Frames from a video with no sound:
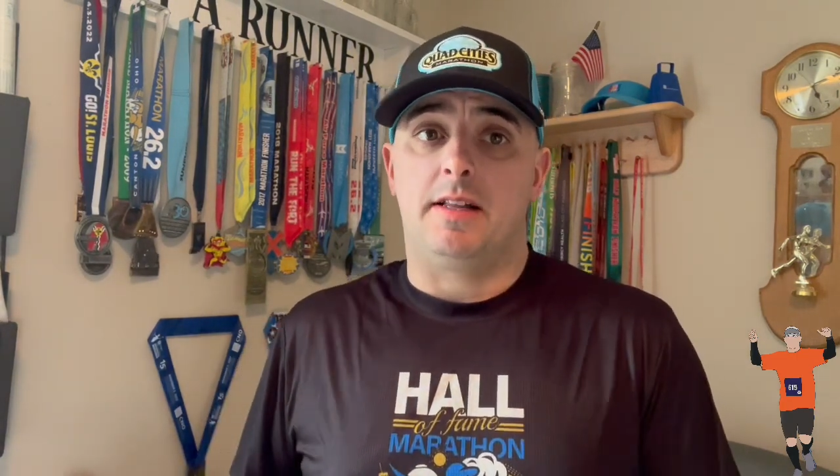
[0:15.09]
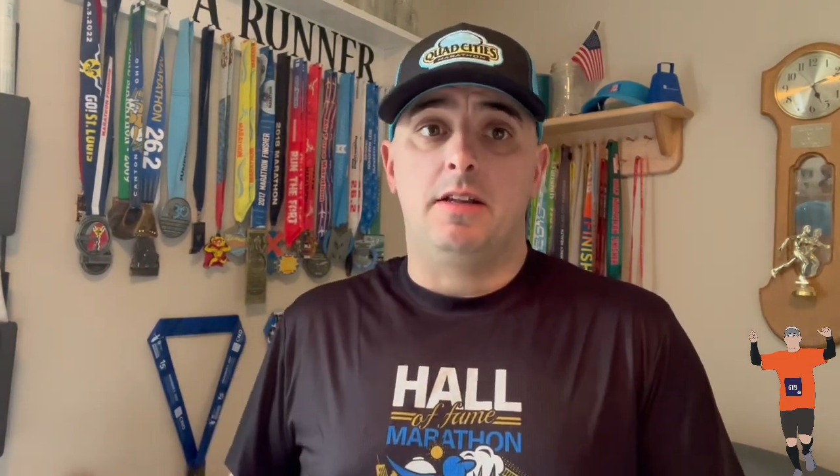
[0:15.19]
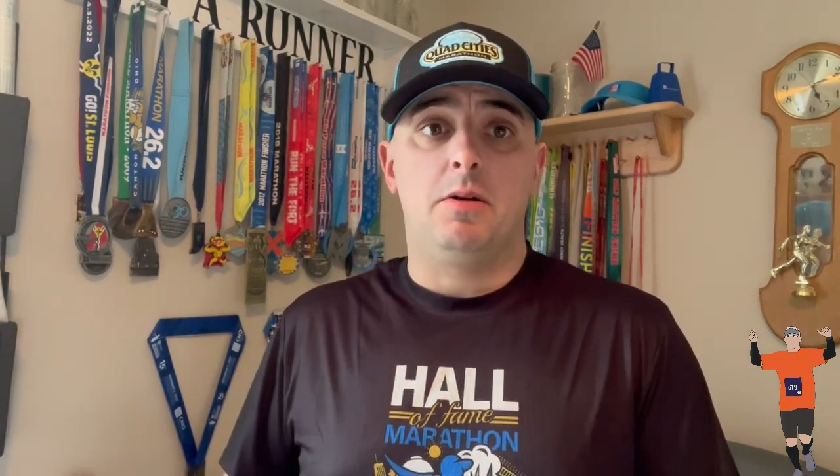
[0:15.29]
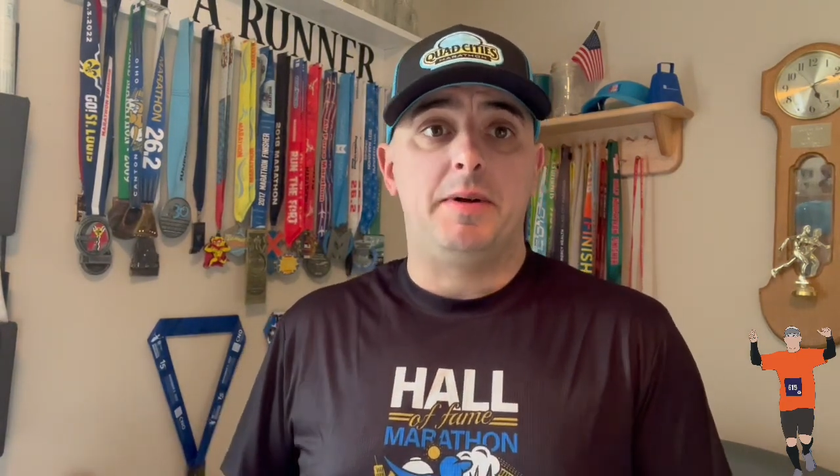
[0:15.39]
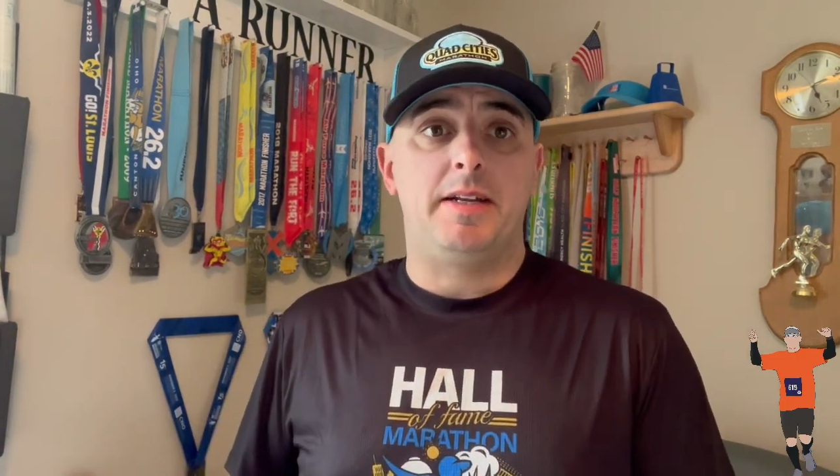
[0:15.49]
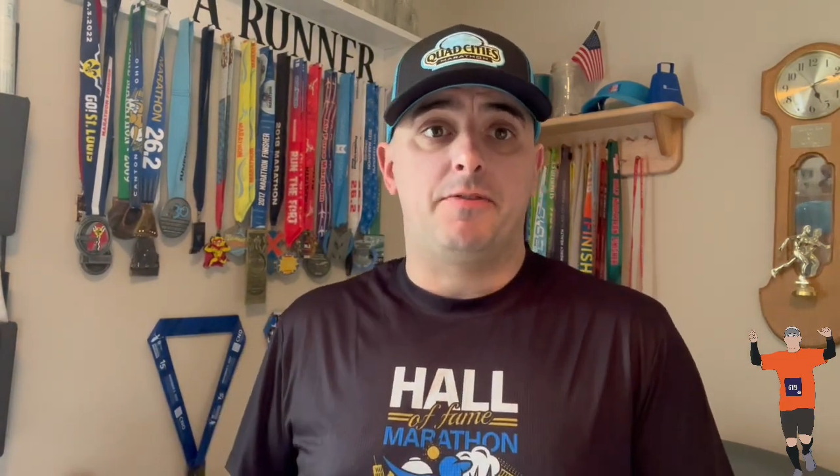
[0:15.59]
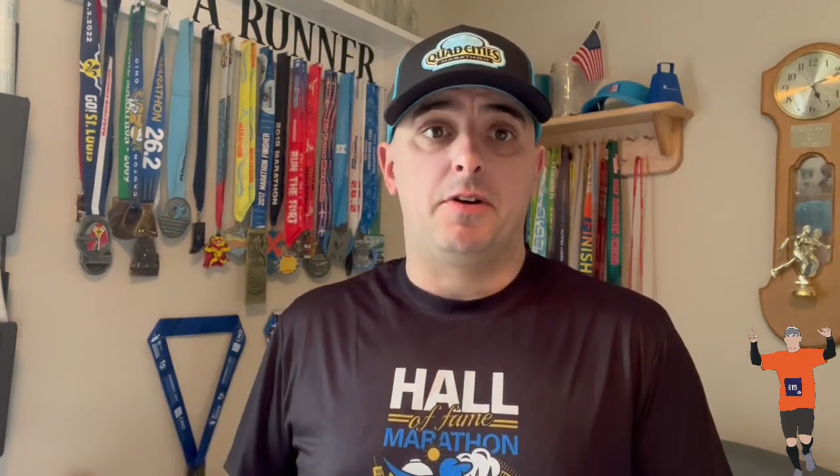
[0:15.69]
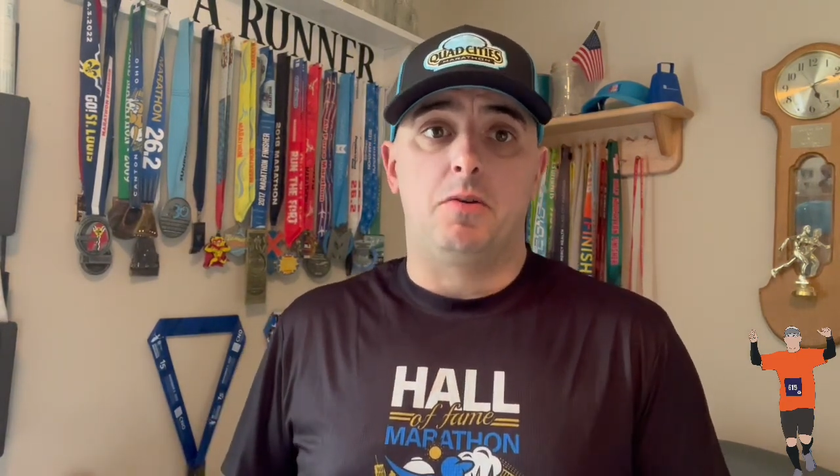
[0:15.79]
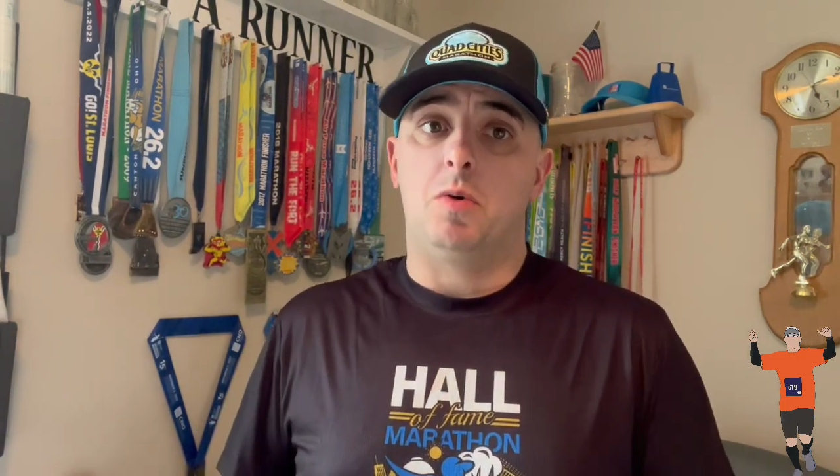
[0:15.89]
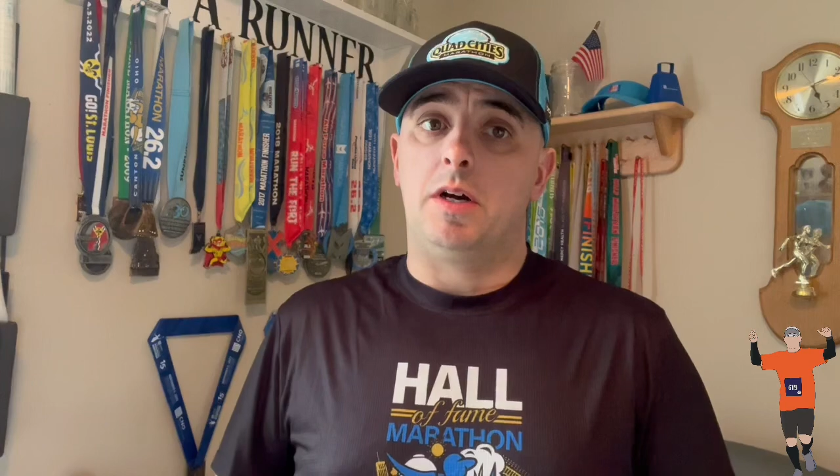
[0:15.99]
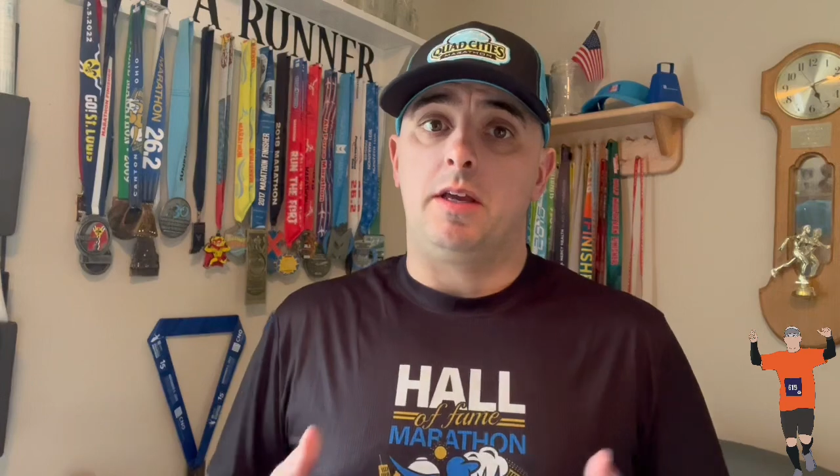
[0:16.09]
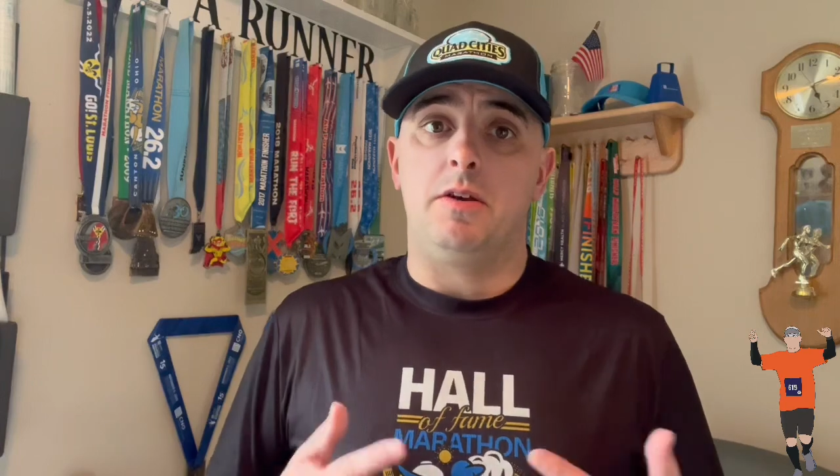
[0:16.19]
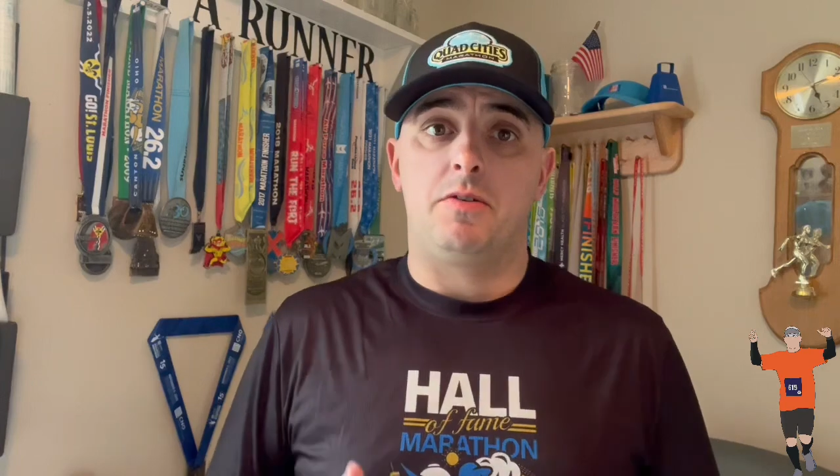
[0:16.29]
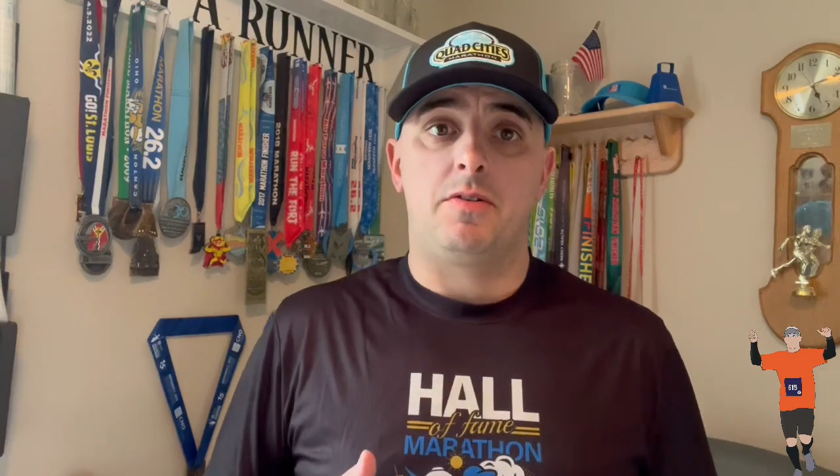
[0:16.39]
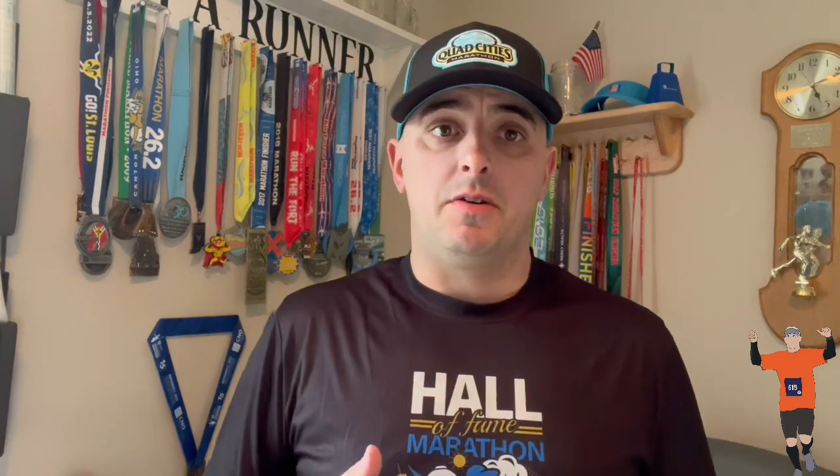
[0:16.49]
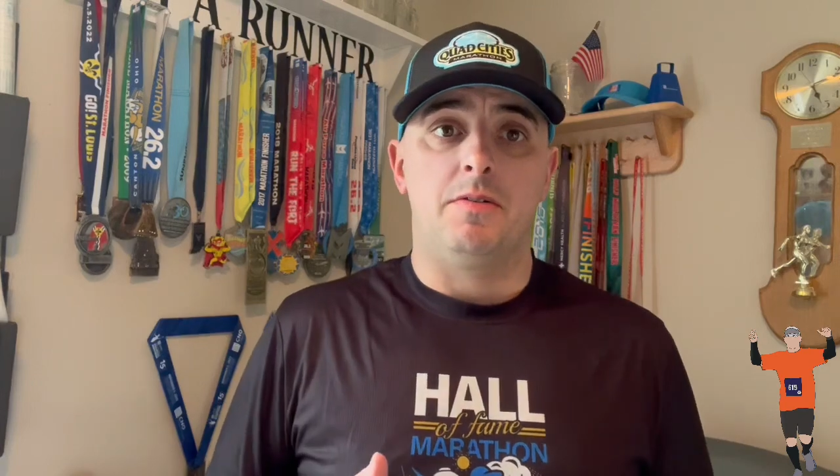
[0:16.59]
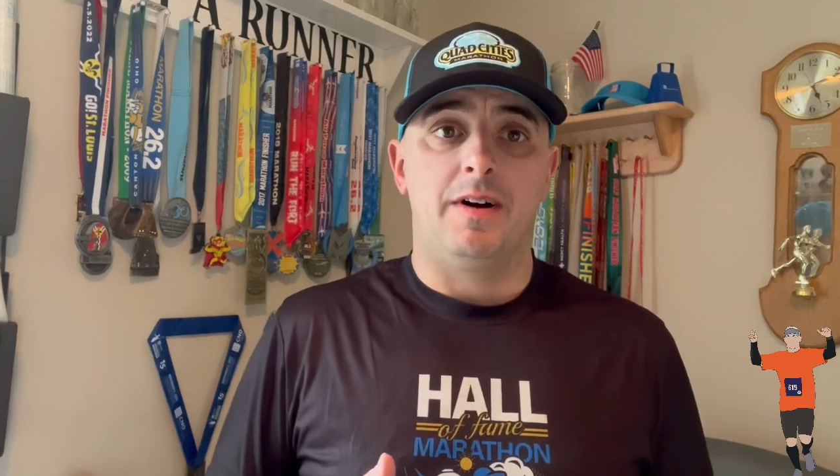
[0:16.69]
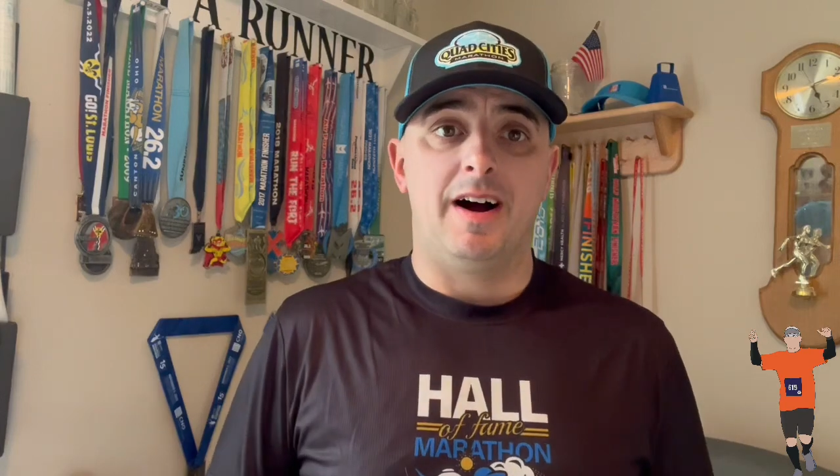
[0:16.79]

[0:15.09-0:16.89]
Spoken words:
little bit different than what it used to.